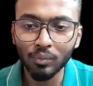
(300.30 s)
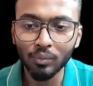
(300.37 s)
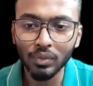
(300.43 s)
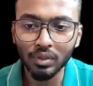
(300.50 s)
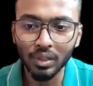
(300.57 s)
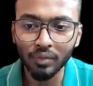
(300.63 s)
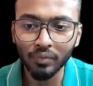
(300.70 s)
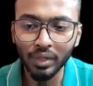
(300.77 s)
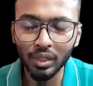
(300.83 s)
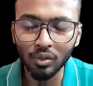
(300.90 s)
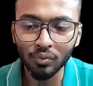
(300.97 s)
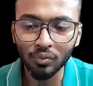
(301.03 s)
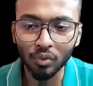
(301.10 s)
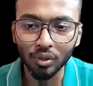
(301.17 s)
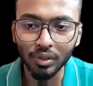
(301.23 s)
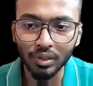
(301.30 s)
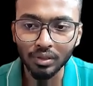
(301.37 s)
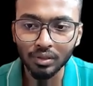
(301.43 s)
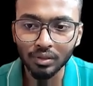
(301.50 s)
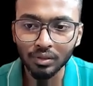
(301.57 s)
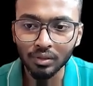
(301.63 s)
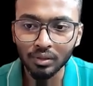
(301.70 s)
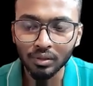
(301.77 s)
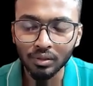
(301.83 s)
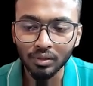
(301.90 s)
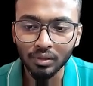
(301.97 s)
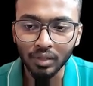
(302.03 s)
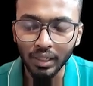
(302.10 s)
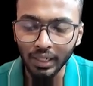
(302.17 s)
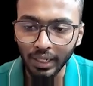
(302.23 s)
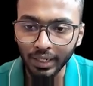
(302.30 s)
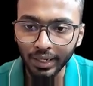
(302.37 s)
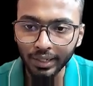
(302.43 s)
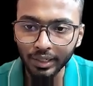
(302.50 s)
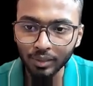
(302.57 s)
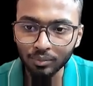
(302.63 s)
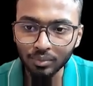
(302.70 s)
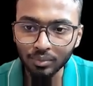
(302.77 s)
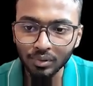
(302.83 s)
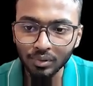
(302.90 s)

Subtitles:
same value for this align items.